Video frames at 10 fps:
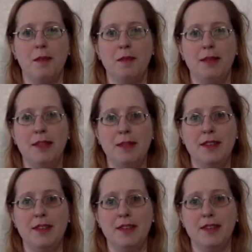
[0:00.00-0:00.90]

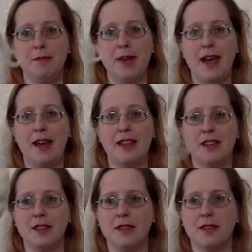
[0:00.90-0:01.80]
Plymouth patterns,
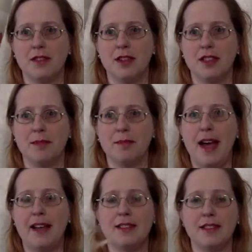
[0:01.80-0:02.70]
some
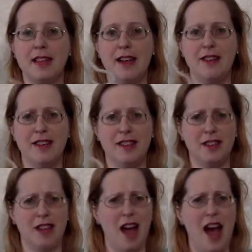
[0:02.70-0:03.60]
patterns,
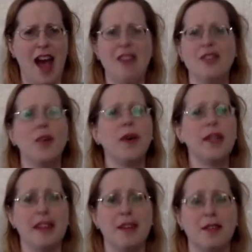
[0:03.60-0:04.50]
Ariel. I have no
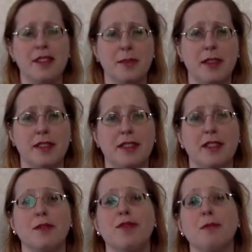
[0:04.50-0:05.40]
idea how old this was.
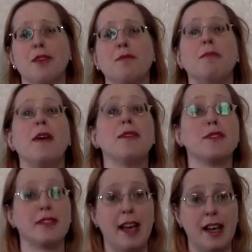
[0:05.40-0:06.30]
This was from her mother's
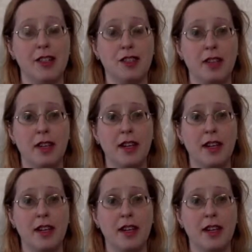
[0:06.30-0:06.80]
stash.